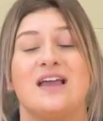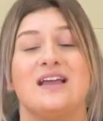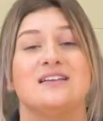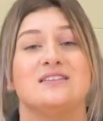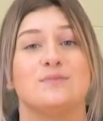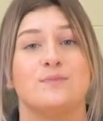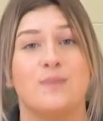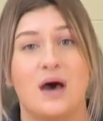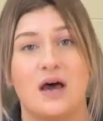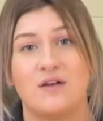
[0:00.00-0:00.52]
is
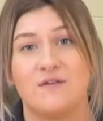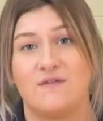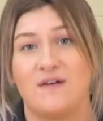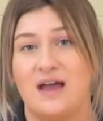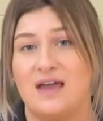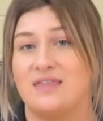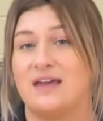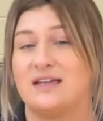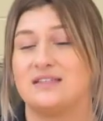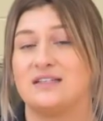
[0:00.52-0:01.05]

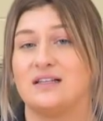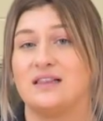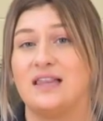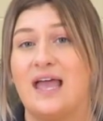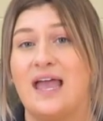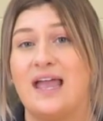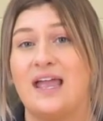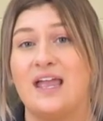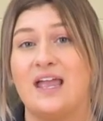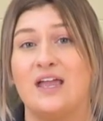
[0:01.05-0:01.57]
modify that
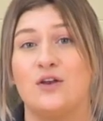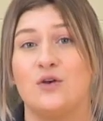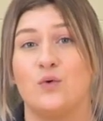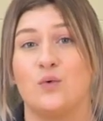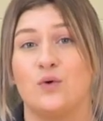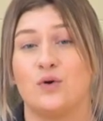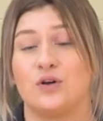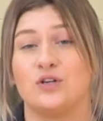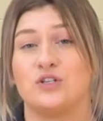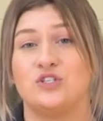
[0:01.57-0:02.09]
delay in
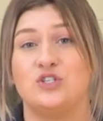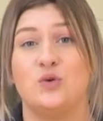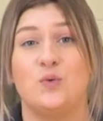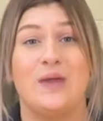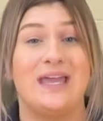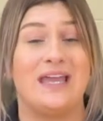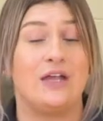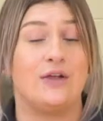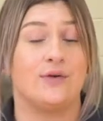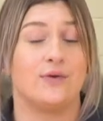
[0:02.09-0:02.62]
order to
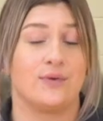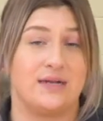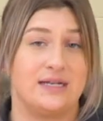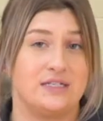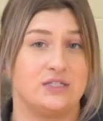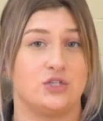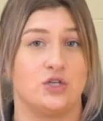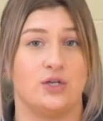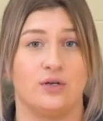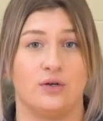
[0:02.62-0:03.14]

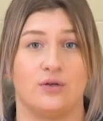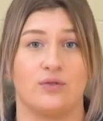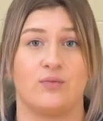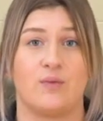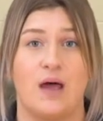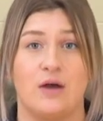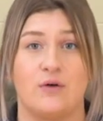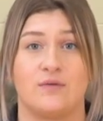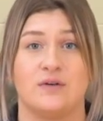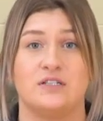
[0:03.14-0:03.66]
increase your
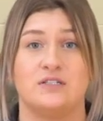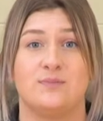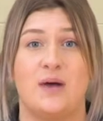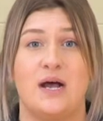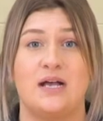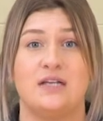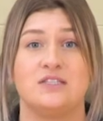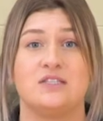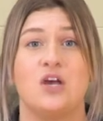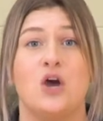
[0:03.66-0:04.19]
throttle
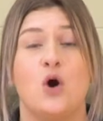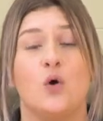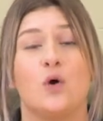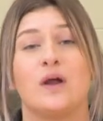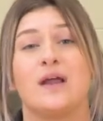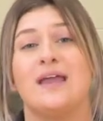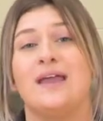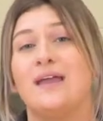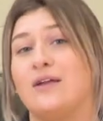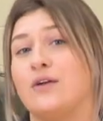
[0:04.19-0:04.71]
response or
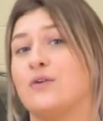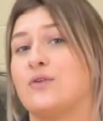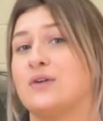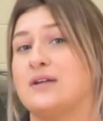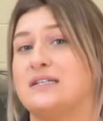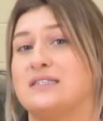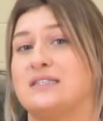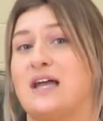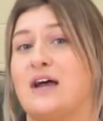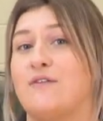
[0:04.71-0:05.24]

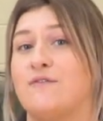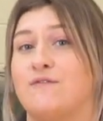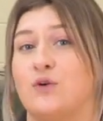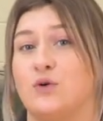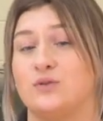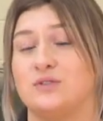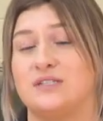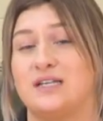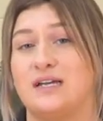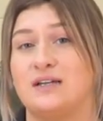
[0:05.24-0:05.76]
increase that
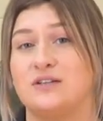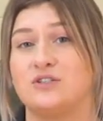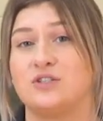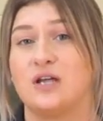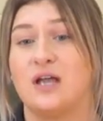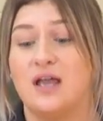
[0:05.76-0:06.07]
voltage.